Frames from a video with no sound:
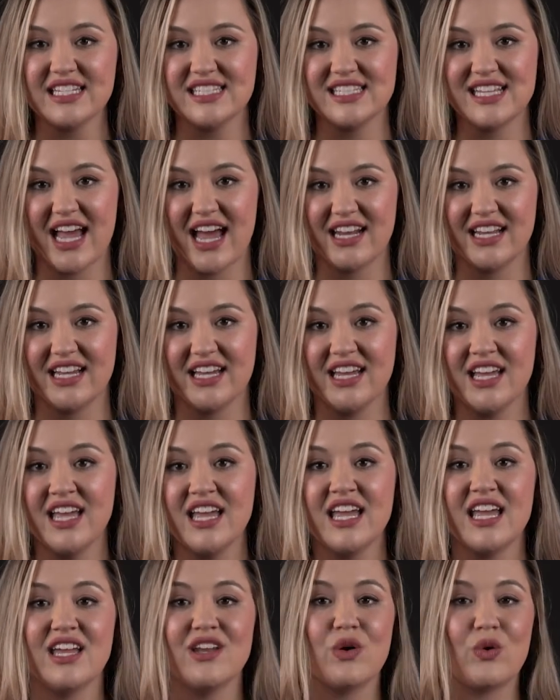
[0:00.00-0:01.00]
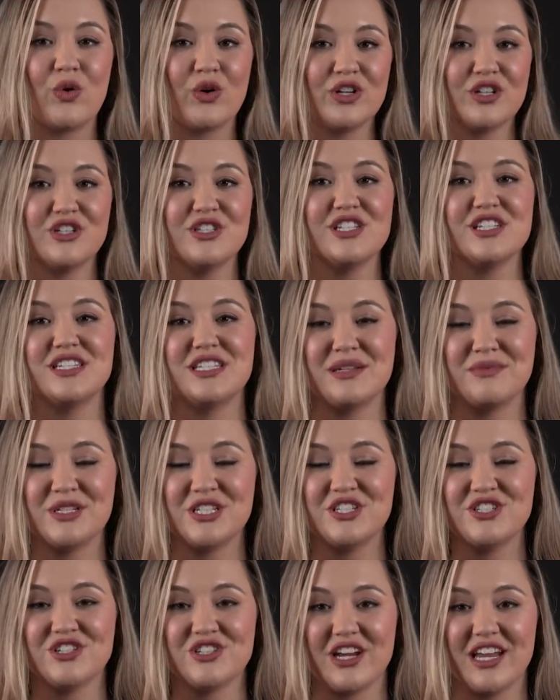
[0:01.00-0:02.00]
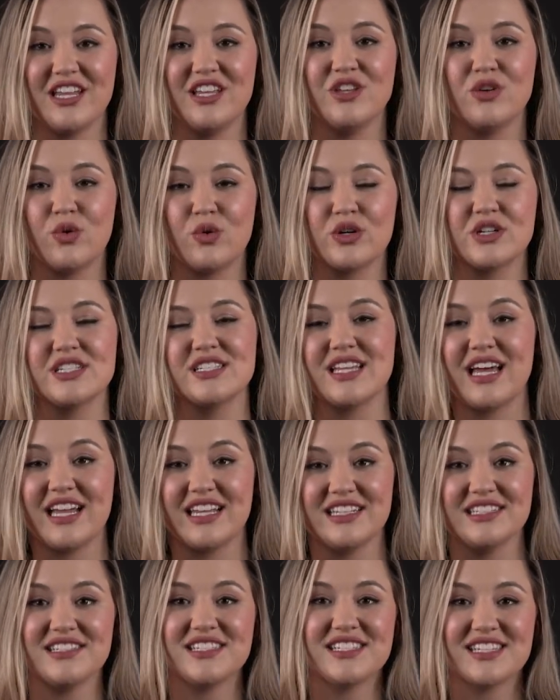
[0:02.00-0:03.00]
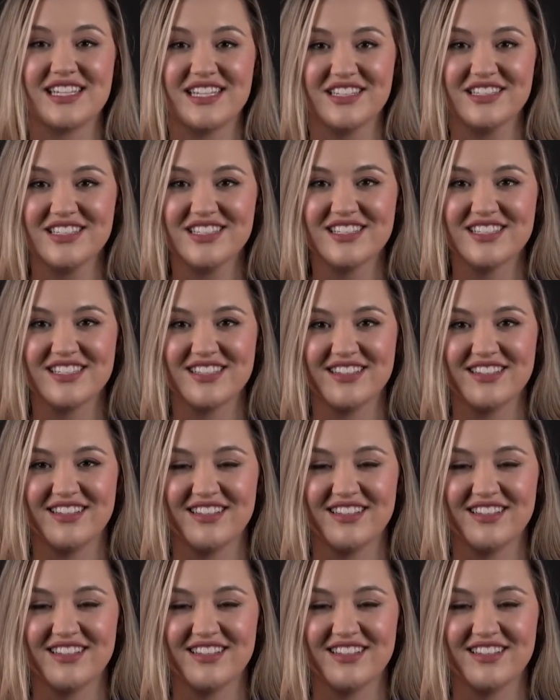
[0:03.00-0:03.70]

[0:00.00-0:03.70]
data in order to demonstrate your science skills.